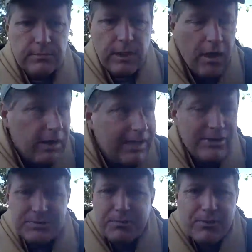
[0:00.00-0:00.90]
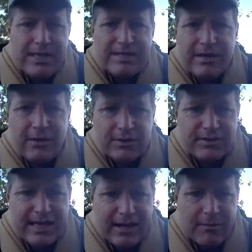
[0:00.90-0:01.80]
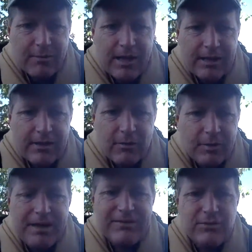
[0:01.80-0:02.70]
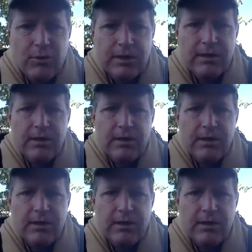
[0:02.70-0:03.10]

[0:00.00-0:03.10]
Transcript: Oh, now it's breezy. Oh, it's terrible out here. What am I doing?